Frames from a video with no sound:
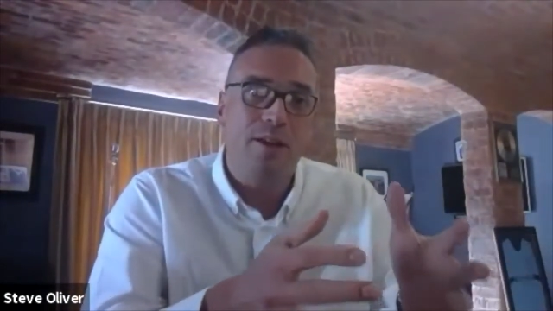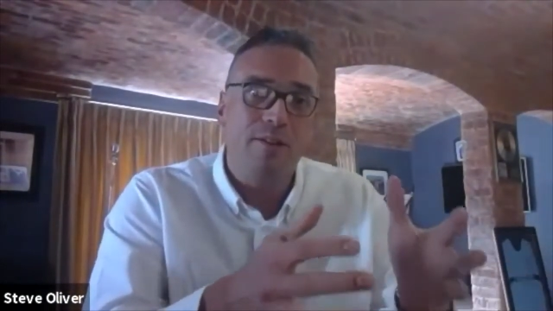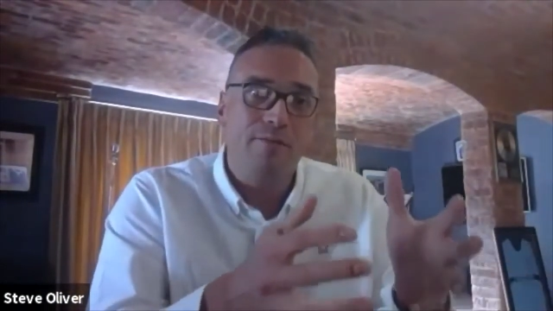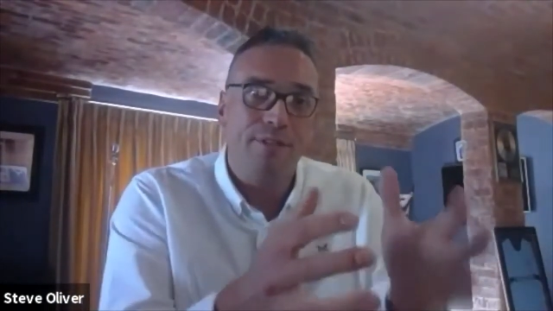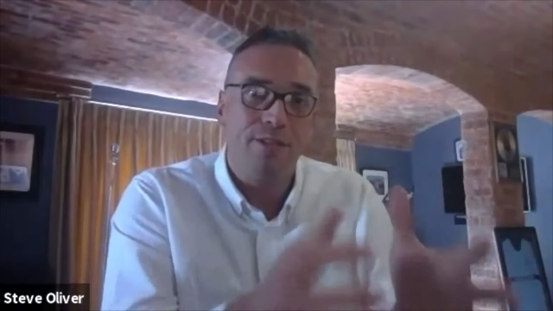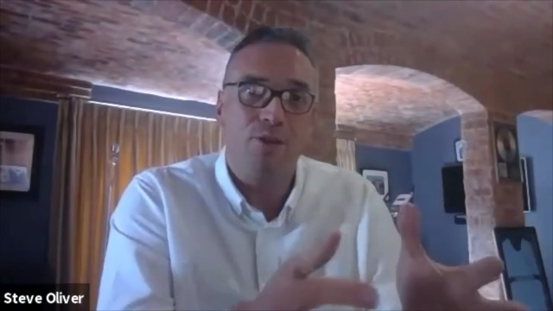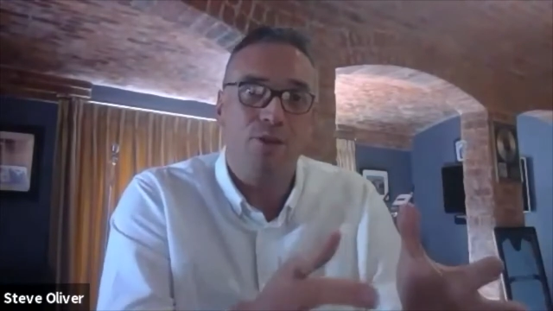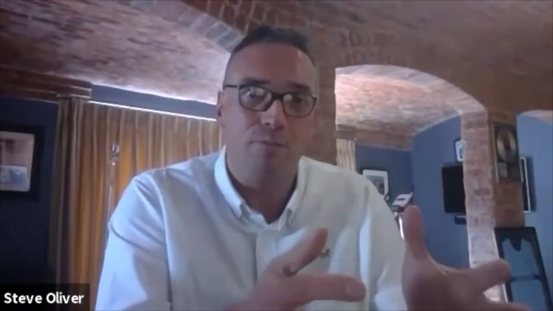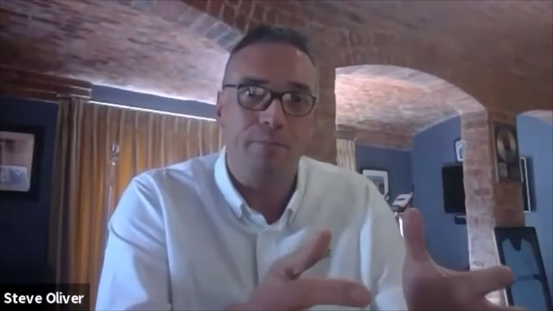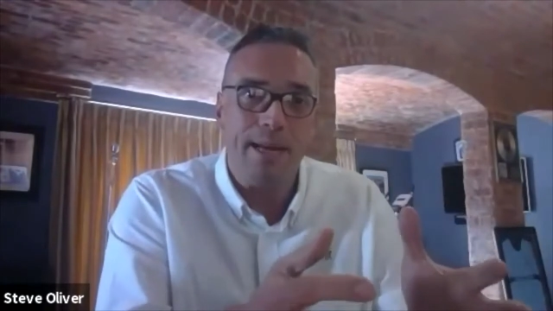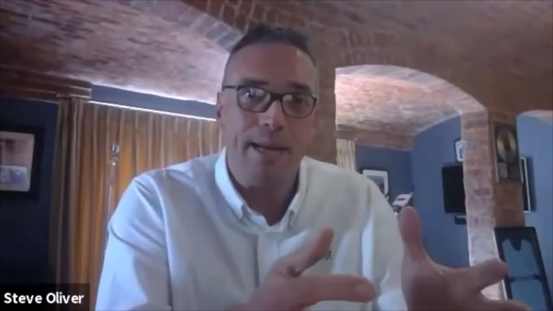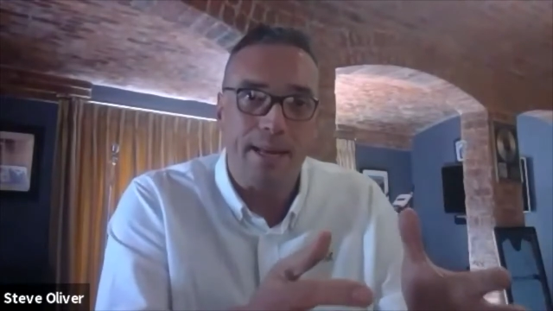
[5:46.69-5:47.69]
physical
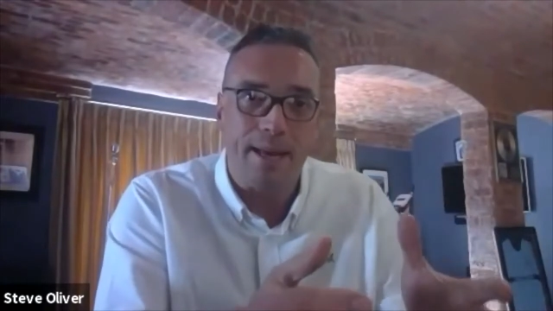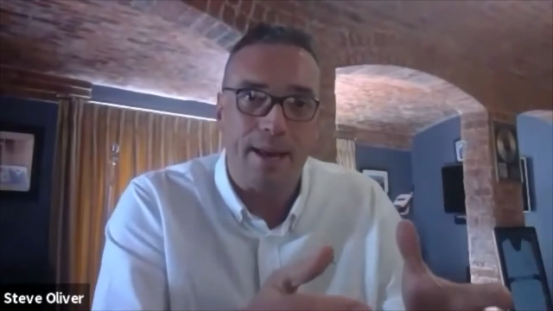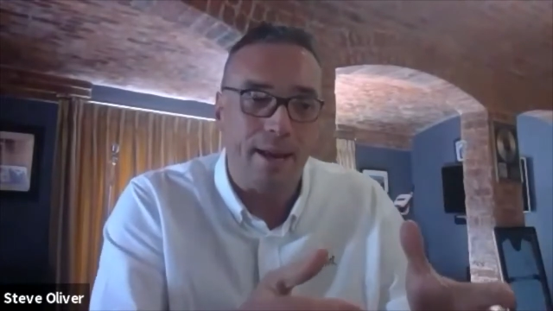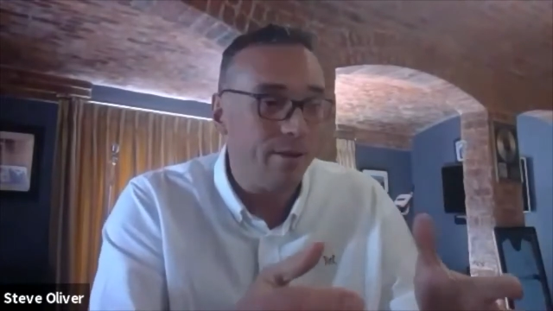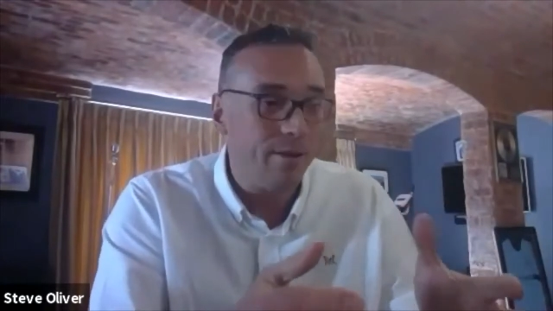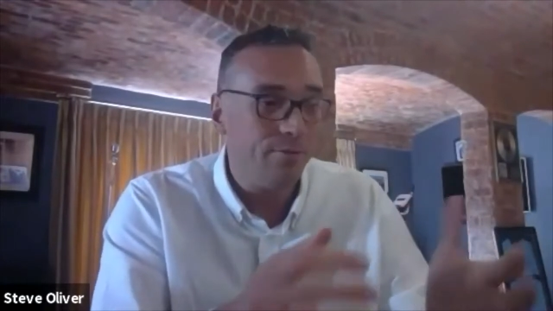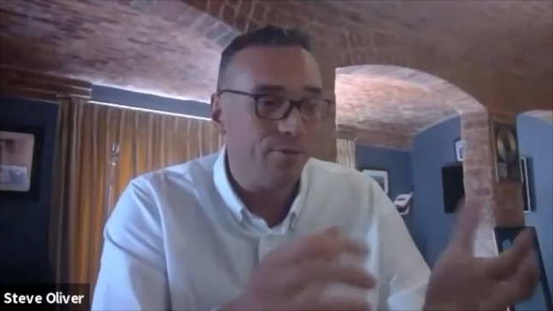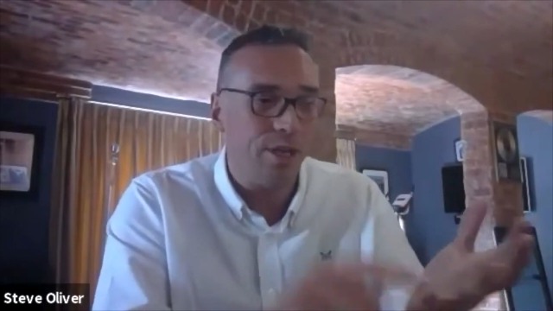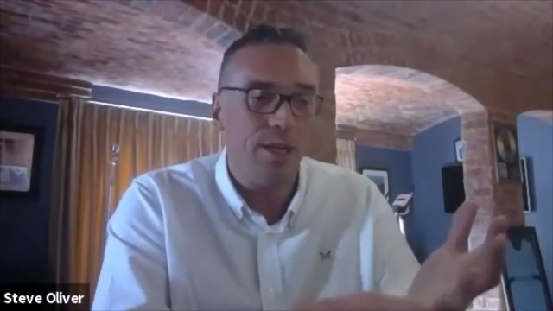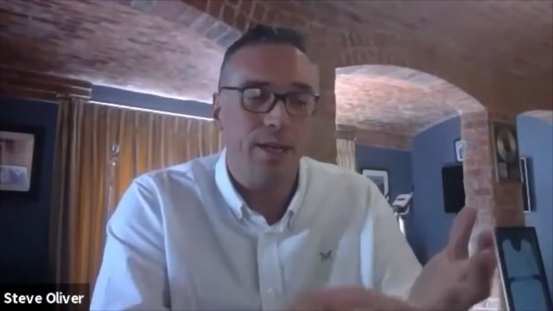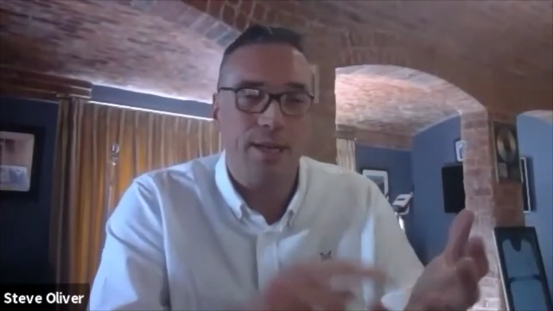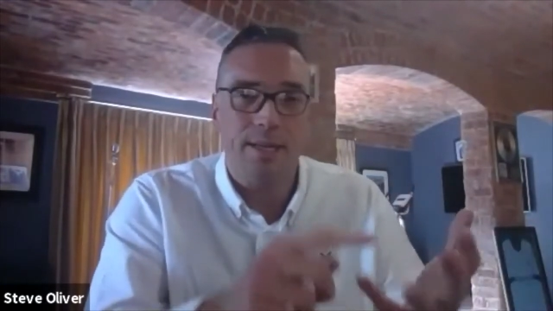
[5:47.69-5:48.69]
media,
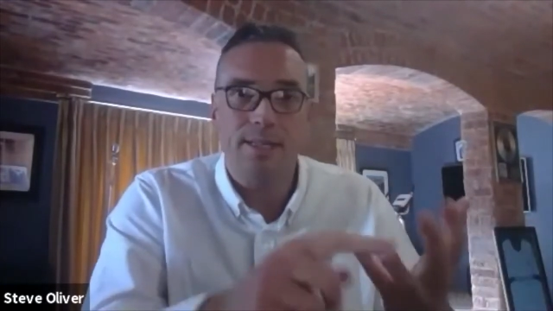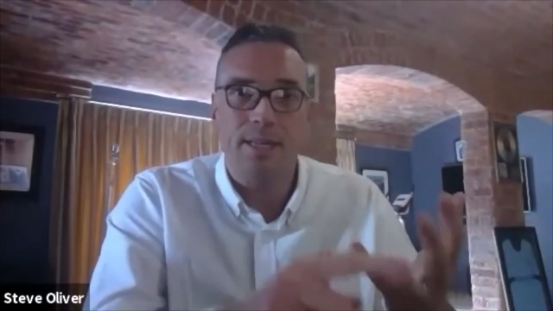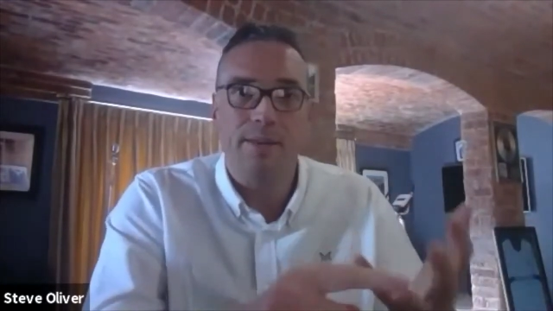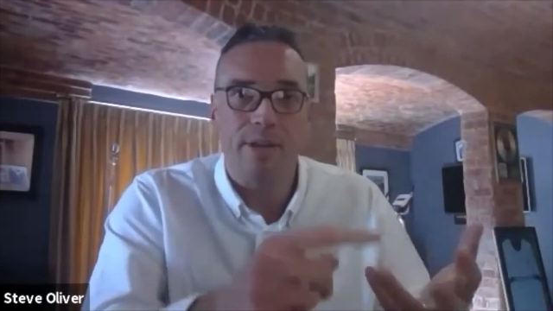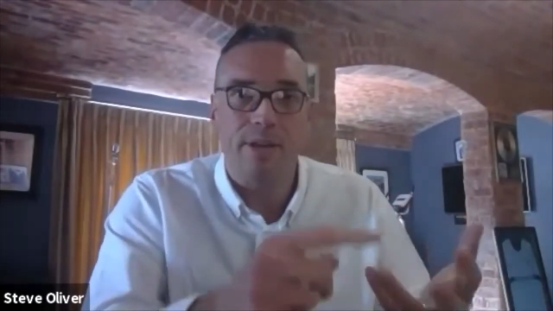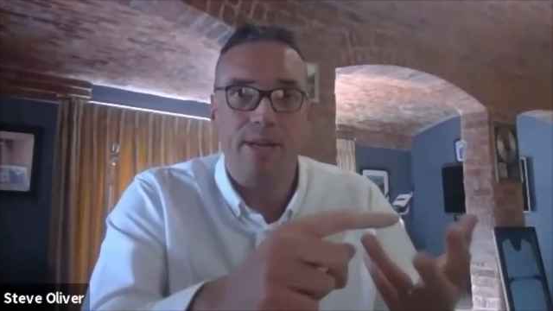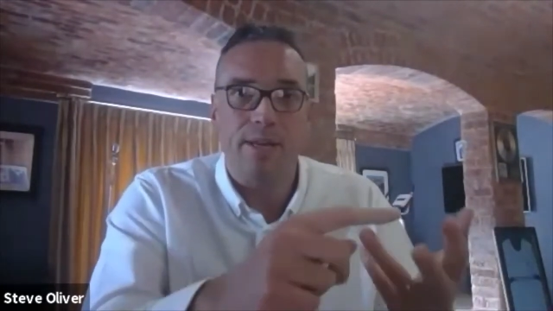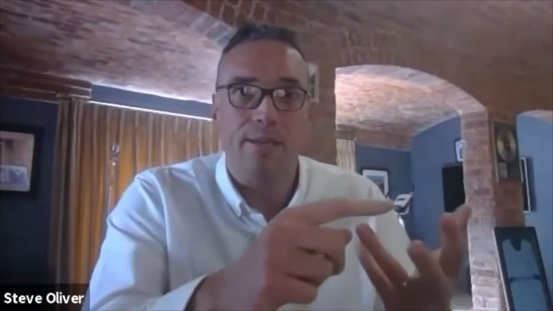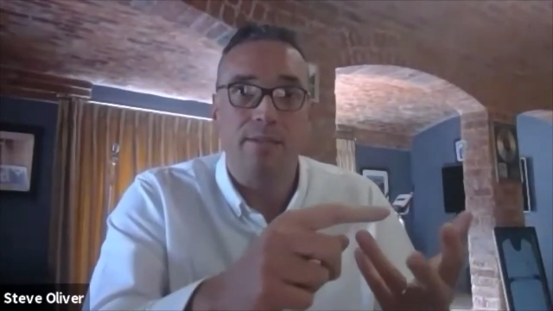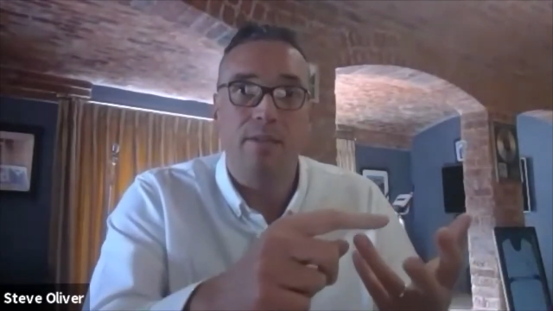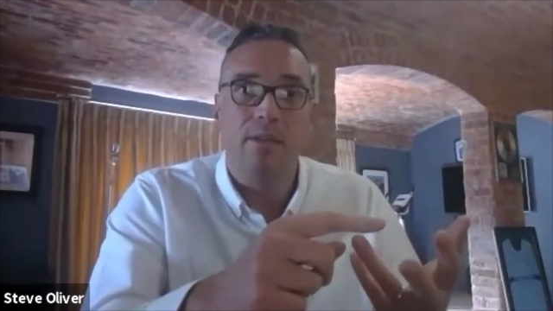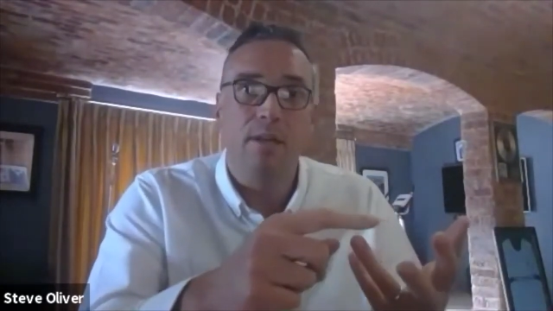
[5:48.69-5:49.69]
CDs, DVDs,